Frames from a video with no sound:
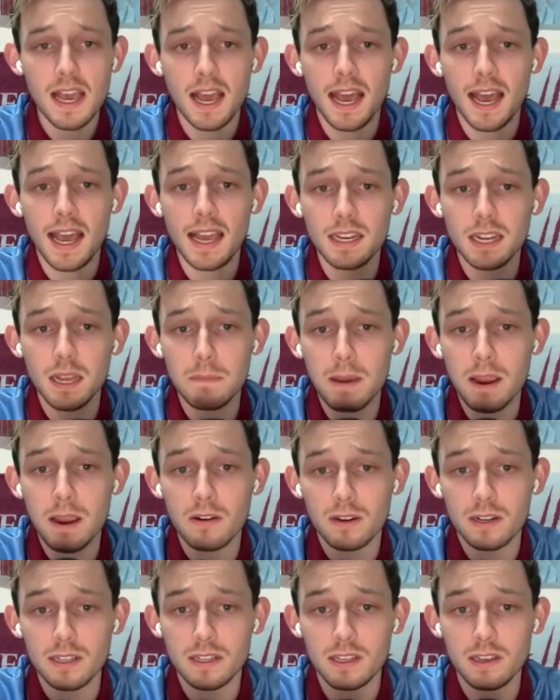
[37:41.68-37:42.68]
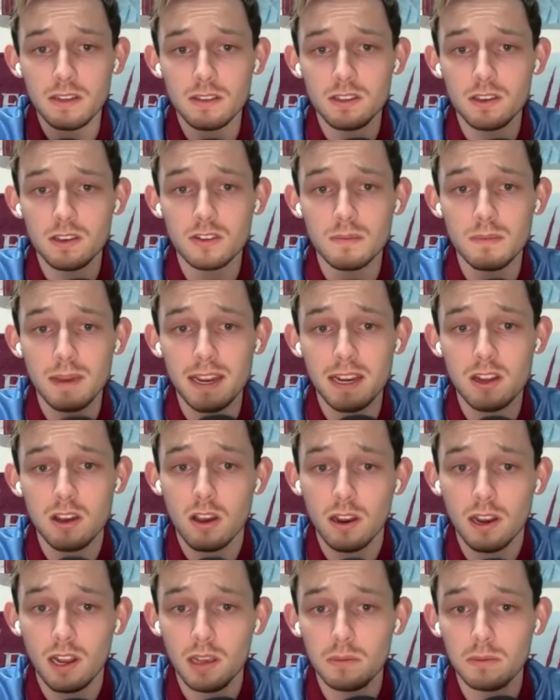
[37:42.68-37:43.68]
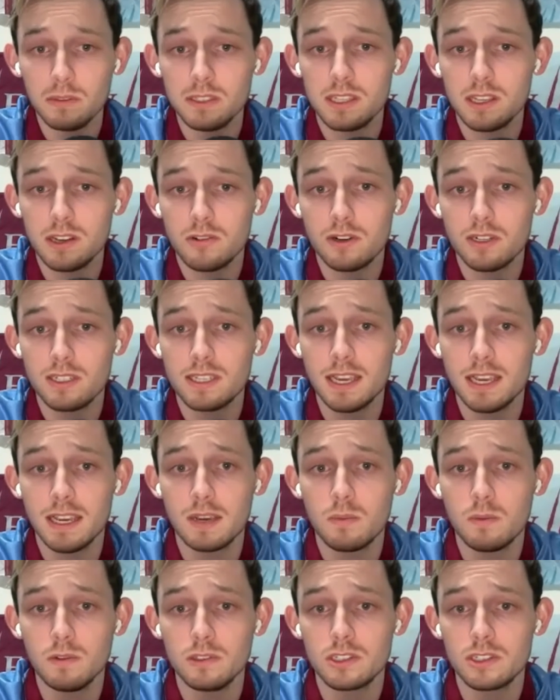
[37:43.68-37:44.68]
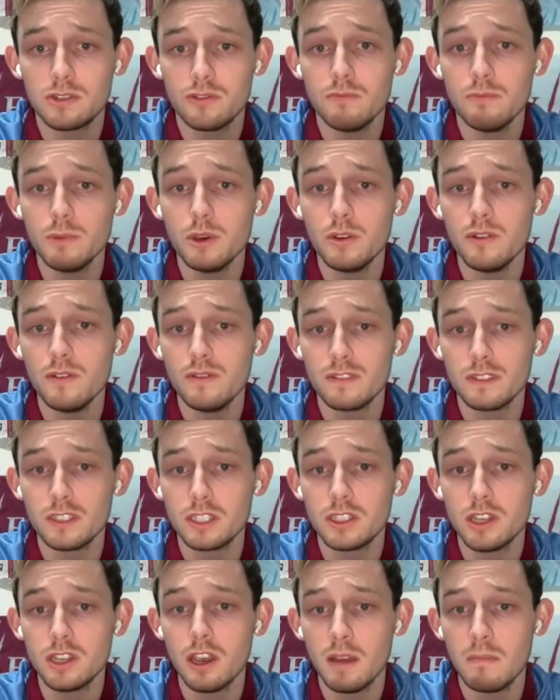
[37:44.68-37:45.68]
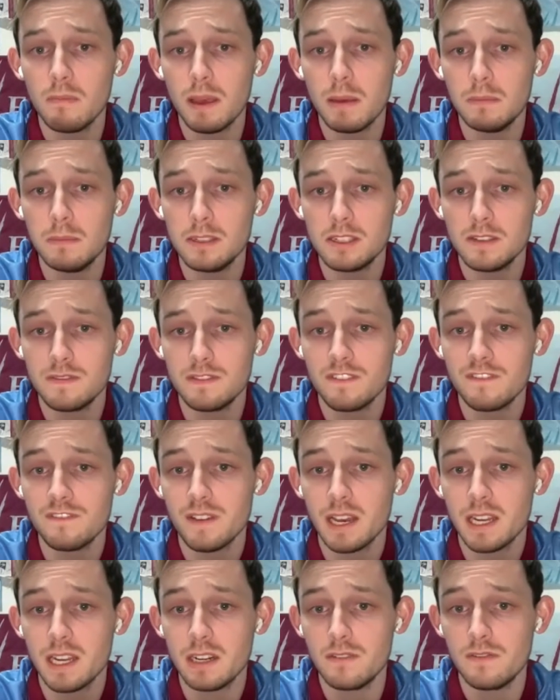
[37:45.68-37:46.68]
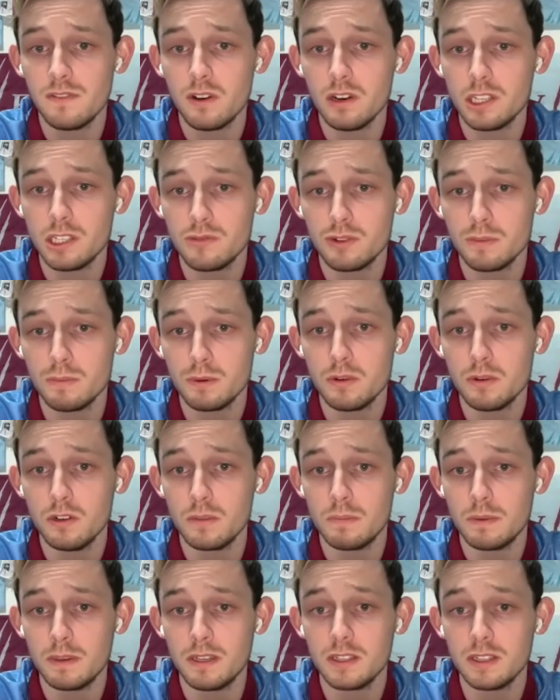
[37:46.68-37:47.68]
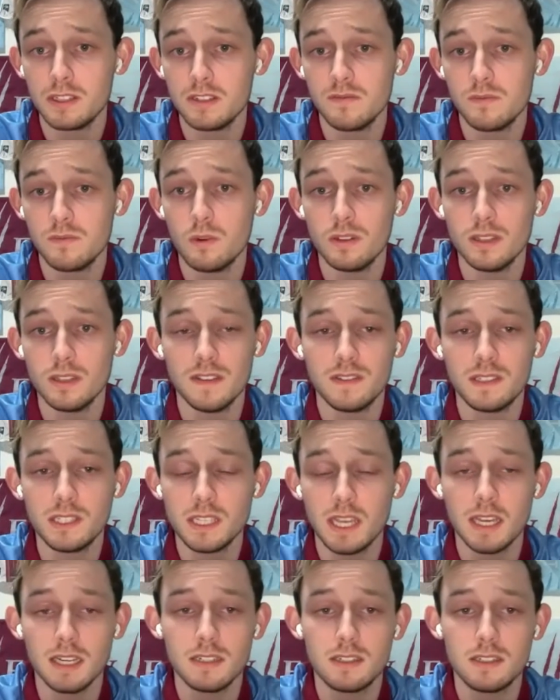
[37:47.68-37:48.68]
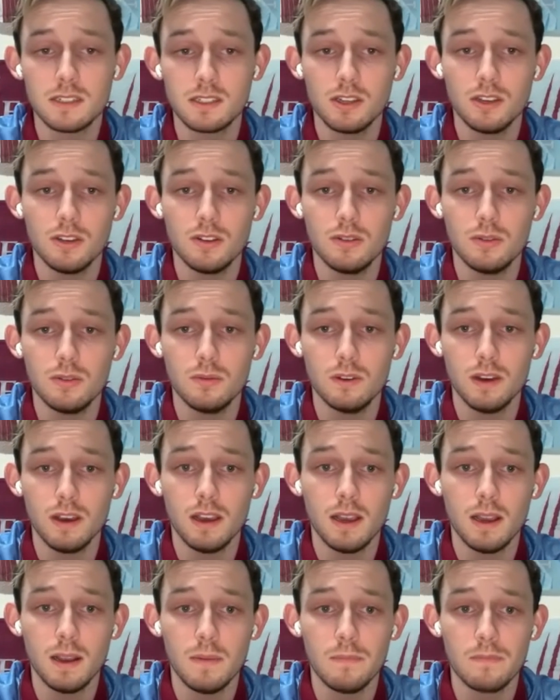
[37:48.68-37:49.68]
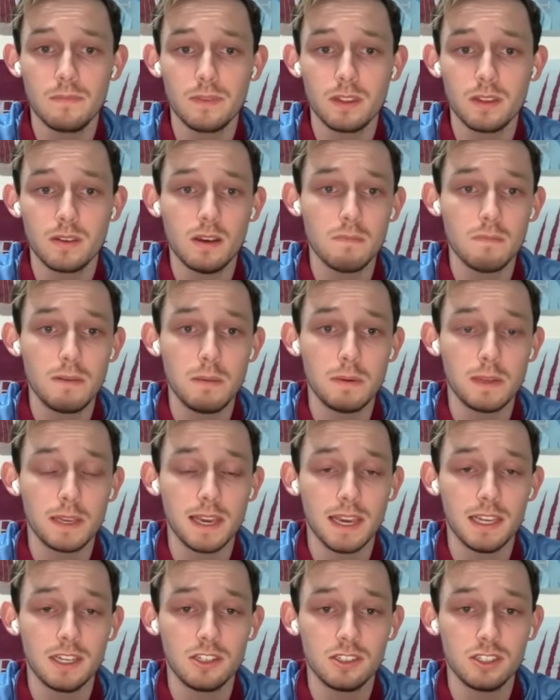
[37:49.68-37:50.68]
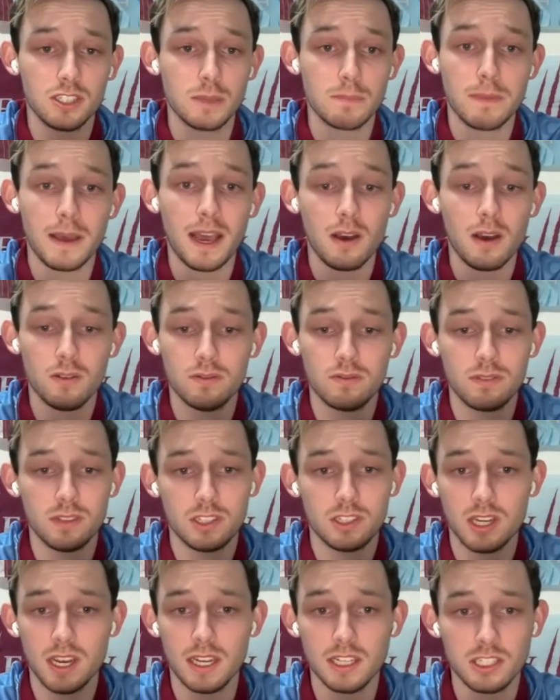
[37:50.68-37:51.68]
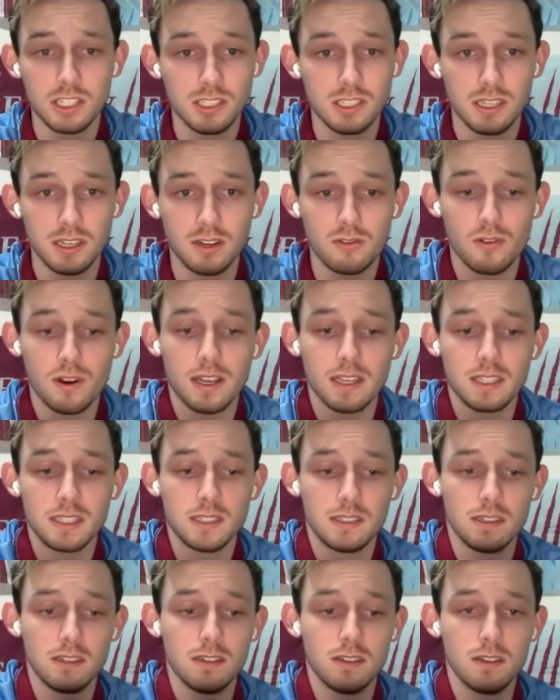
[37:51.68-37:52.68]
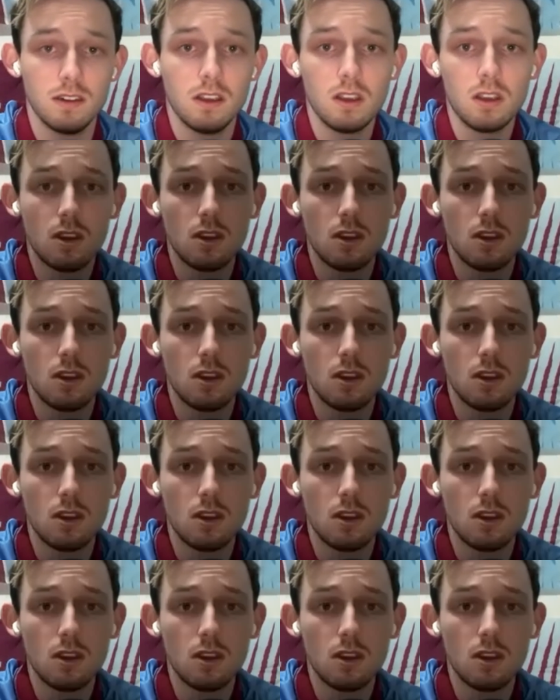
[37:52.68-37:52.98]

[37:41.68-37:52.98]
And apparently the other main highlight was that Chris Heck wants to remove certain members of the fan advisory board because of what they've said to publications about the changes in crest and